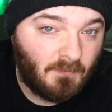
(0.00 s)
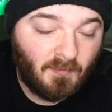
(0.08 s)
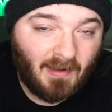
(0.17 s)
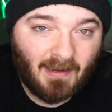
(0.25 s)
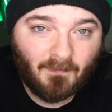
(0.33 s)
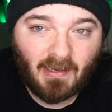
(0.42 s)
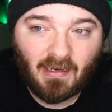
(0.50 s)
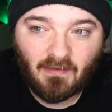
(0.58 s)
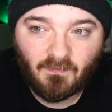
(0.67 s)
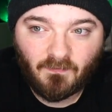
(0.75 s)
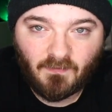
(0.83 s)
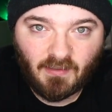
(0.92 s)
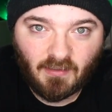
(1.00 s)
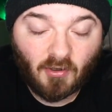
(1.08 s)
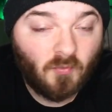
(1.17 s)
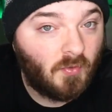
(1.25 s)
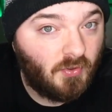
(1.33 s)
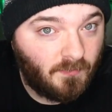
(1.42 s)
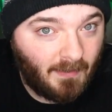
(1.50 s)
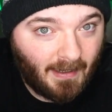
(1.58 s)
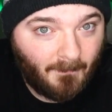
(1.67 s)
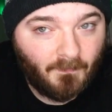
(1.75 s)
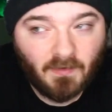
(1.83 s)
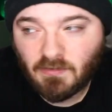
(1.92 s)
map and the Haroon
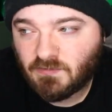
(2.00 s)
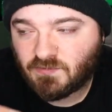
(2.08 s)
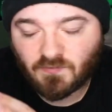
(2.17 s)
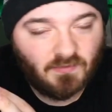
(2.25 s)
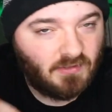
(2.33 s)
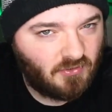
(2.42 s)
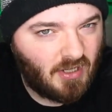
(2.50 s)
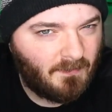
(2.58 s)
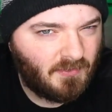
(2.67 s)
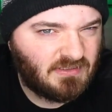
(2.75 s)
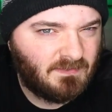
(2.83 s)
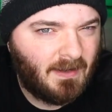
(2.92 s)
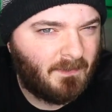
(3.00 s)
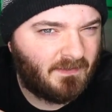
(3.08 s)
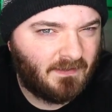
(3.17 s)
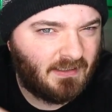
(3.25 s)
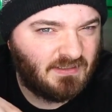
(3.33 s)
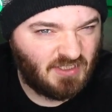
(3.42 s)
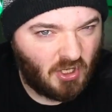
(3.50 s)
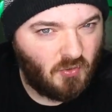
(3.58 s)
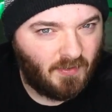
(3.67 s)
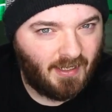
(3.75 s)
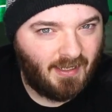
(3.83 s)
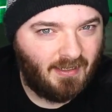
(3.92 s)
map. So the necropolis map I think is
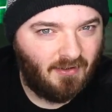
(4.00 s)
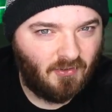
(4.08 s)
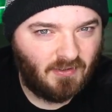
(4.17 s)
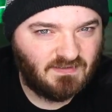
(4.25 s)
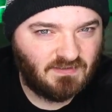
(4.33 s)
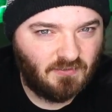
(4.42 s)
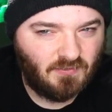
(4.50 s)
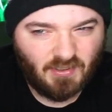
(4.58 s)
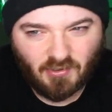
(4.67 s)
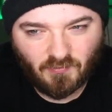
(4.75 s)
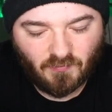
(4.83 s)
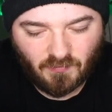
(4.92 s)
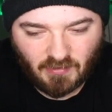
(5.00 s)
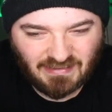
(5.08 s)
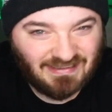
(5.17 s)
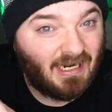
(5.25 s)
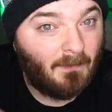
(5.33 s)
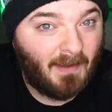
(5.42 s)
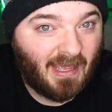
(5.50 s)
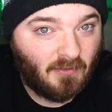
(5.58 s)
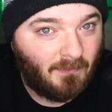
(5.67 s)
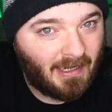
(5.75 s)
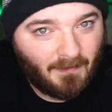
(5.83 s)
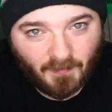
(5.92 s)
okay on its own. It's not a battle
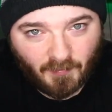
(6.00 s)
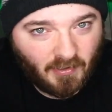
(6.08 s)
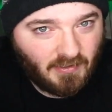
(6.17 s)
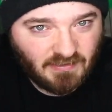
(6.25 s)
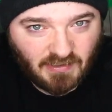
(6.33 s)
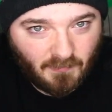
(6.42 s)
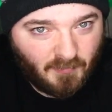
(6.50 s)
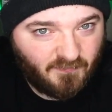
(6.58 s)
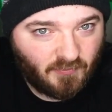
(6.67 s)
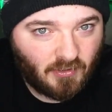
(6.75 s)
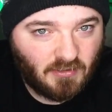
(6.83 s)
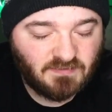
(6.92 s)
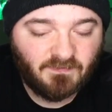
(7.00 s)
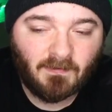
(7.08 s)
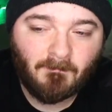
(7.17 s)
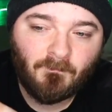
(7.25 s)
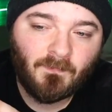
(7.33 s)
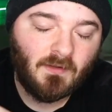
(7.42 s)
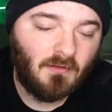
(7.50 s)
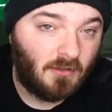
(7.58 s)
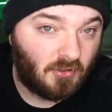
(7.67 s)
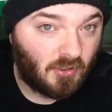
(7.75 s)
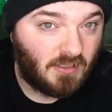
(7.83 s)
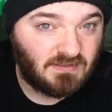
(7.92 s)
map. The party isn't going to move across it.
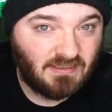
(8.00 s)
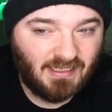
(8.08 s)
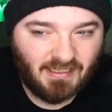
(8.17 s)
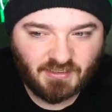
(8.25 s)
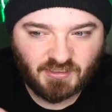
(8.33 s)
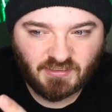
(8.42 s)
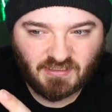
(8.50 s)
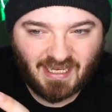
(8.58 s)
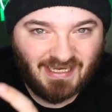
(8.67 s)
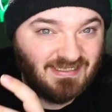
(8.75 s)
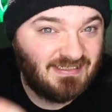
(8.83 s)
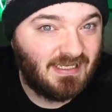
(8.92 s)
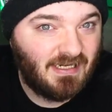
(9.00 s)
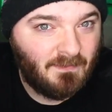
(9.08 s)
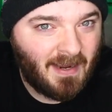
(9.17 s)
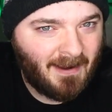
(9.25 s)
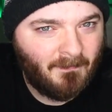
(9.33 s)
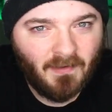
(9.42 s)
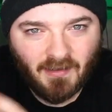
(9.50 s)
It is just a city map,